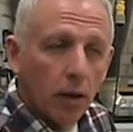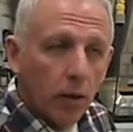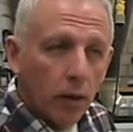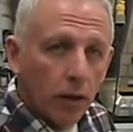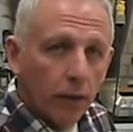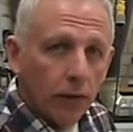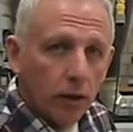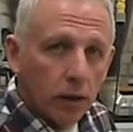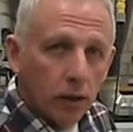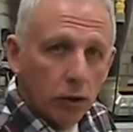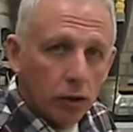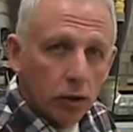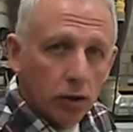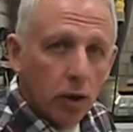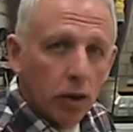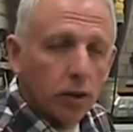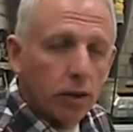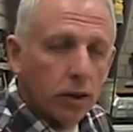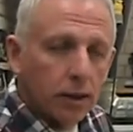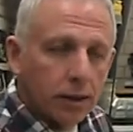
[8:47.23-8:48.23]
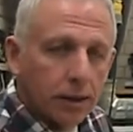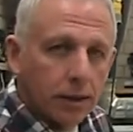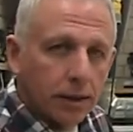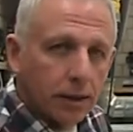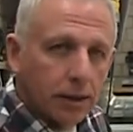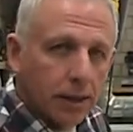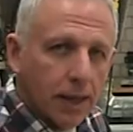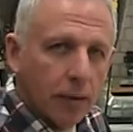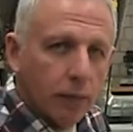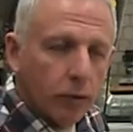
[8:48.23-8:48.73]
If you start to
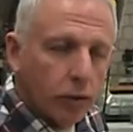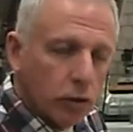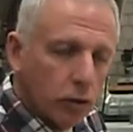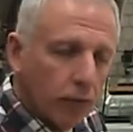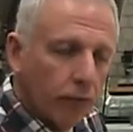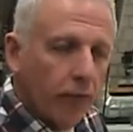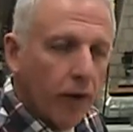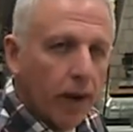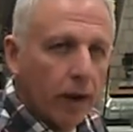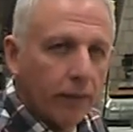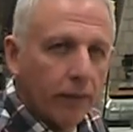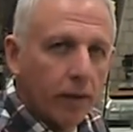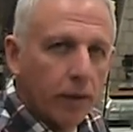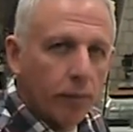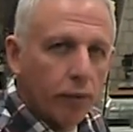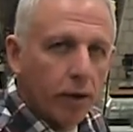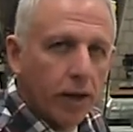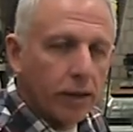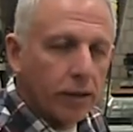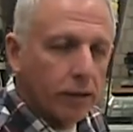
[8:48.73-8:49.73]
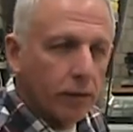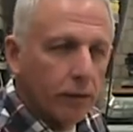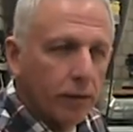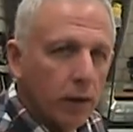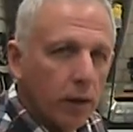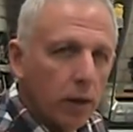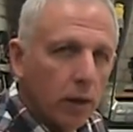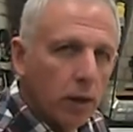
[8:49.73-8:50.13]
sand with too fine of an abrasive,